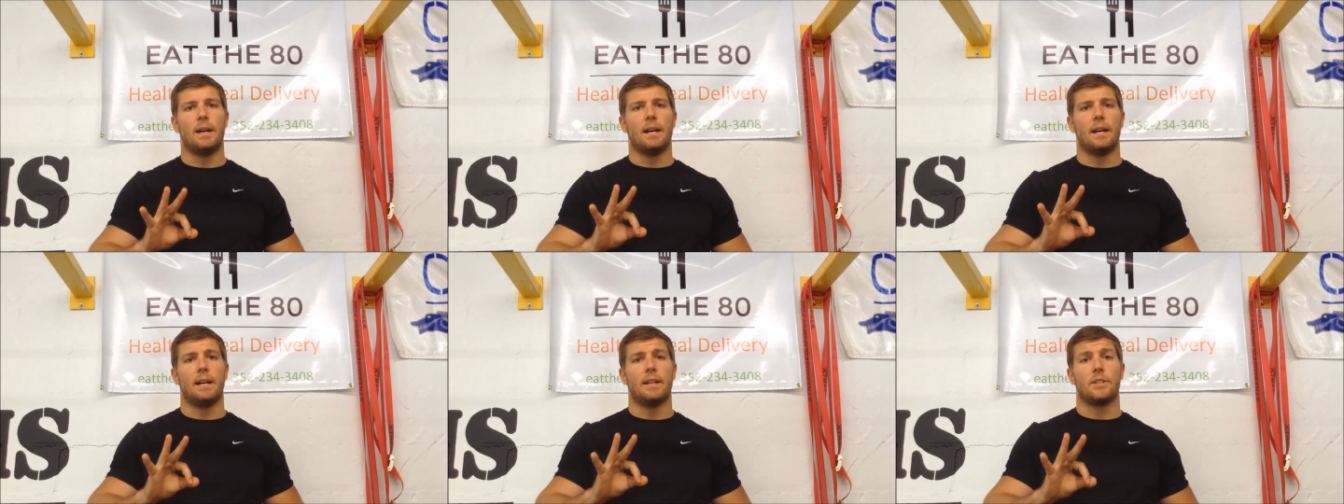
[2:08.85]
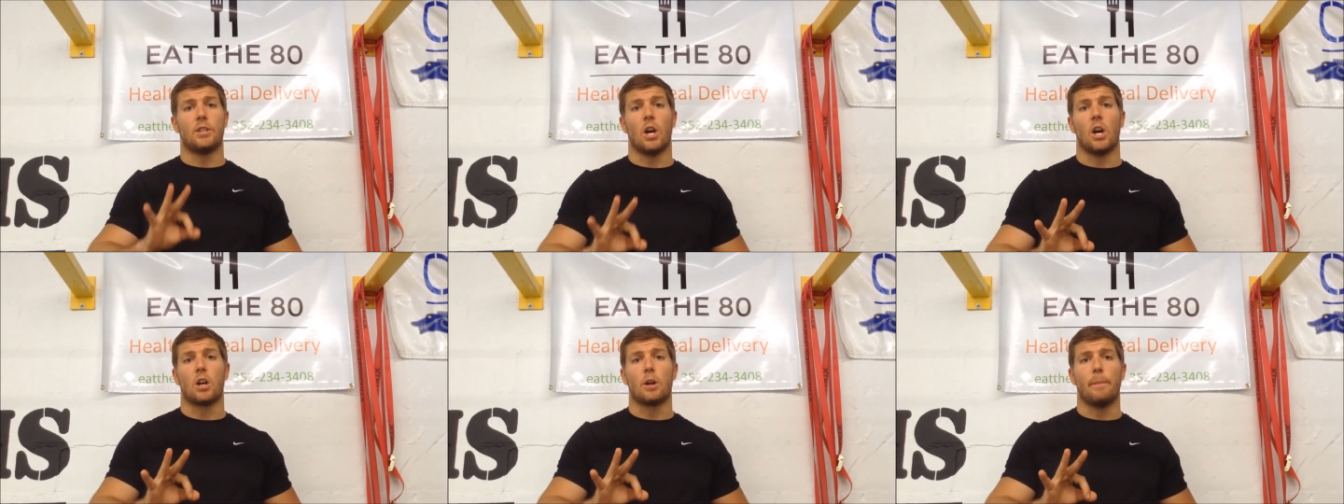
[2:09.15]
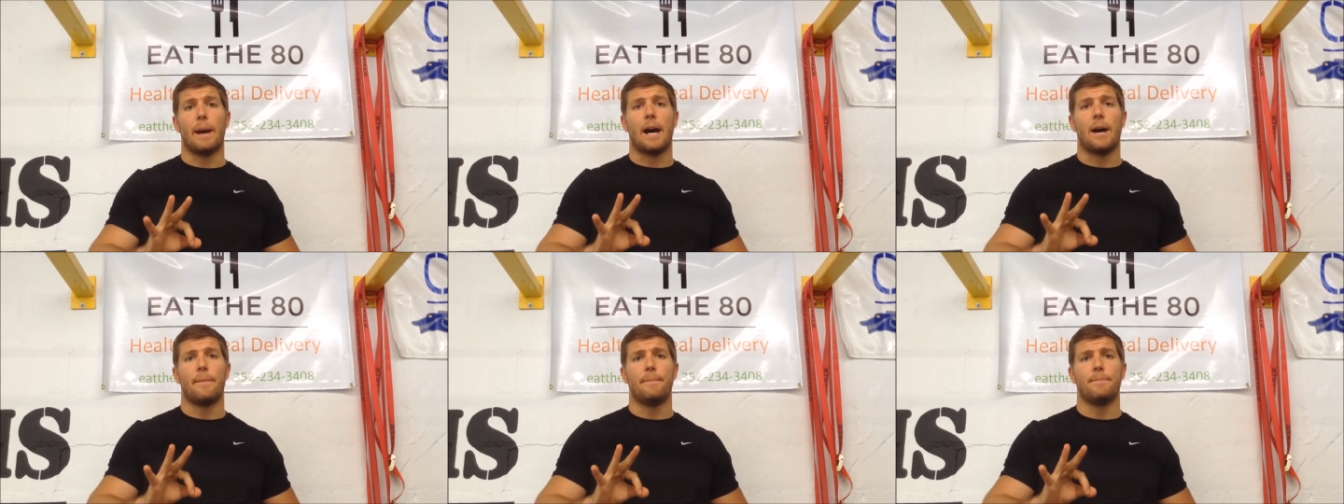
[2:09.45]
uh, talk
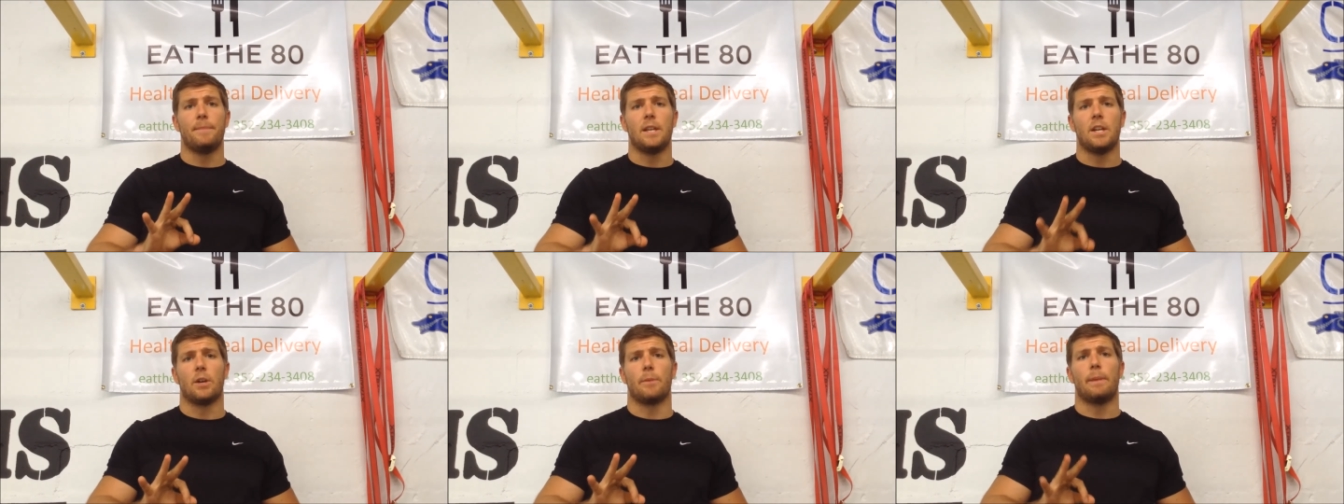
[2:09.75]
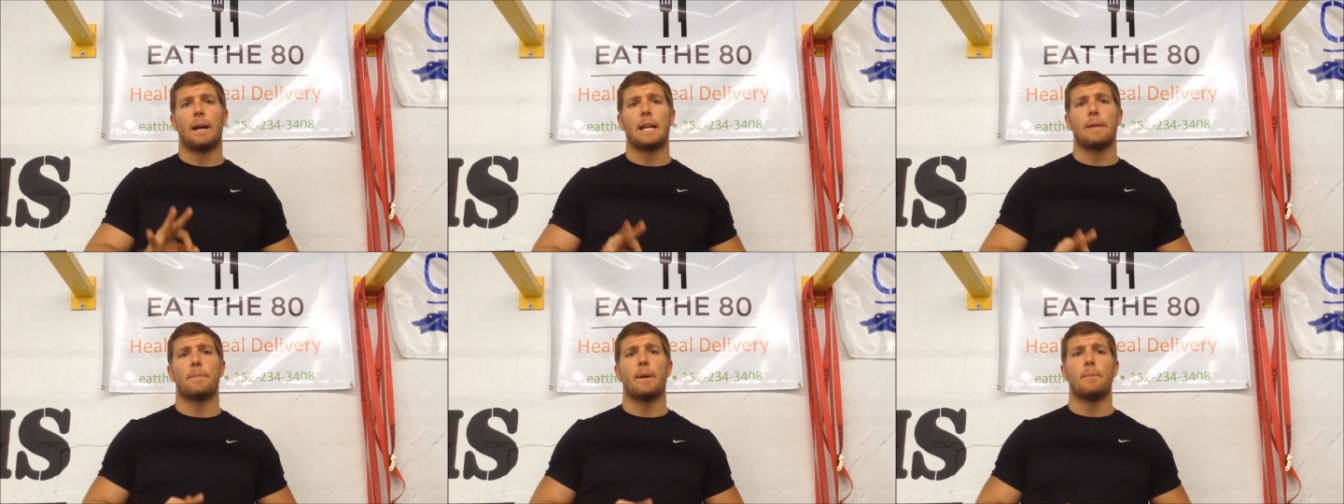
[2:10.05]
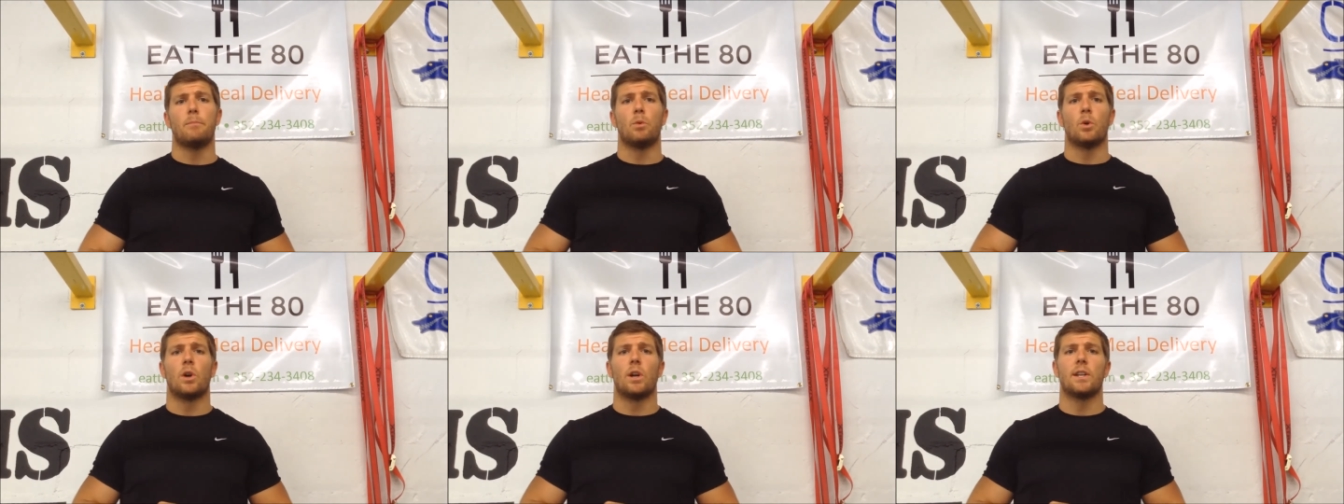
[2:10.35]
about here at Body
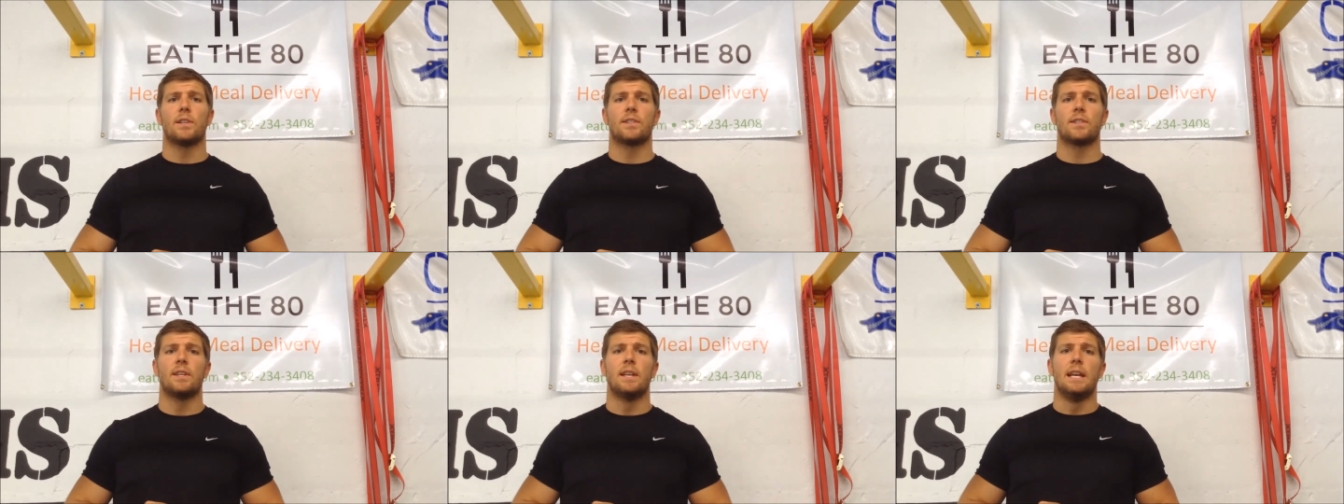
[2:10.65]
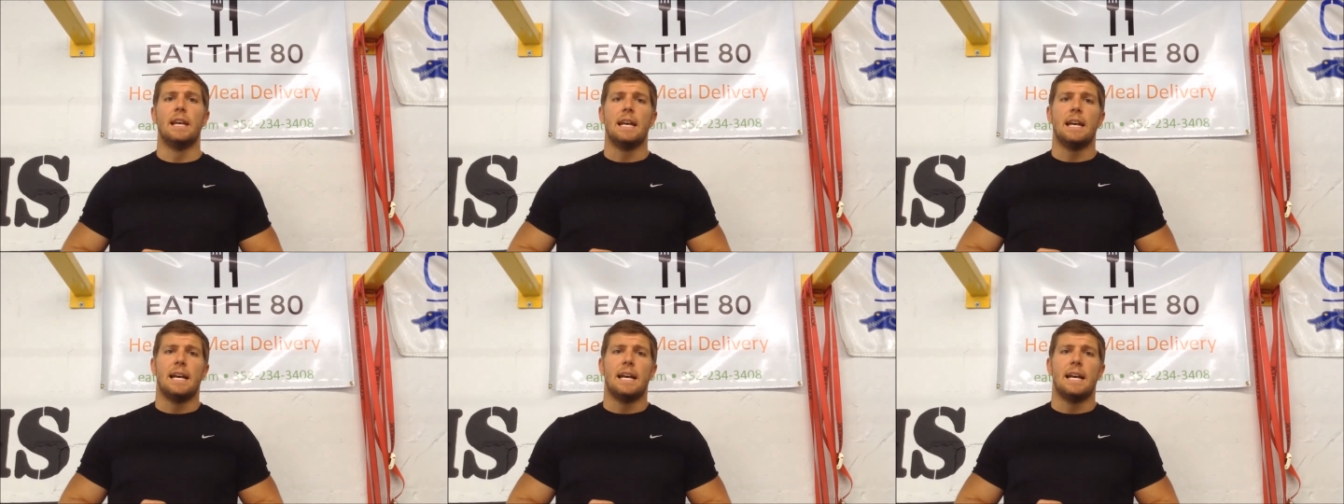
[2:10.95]
by Boris.